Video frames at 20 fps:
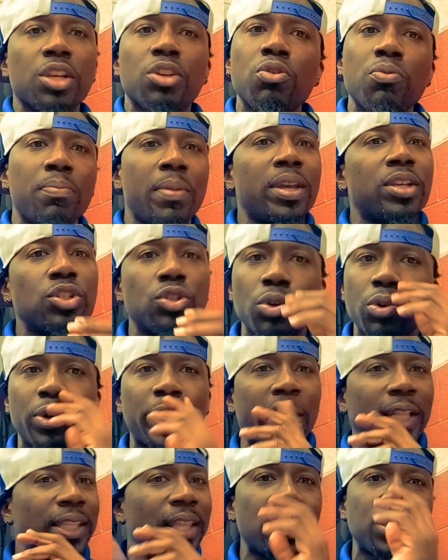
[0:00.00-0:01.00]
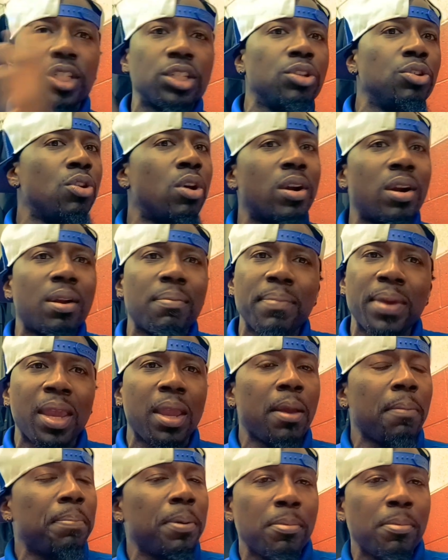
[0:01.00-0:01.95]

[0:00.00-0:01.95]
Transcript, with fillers: You make sure that that's, you know what I mean?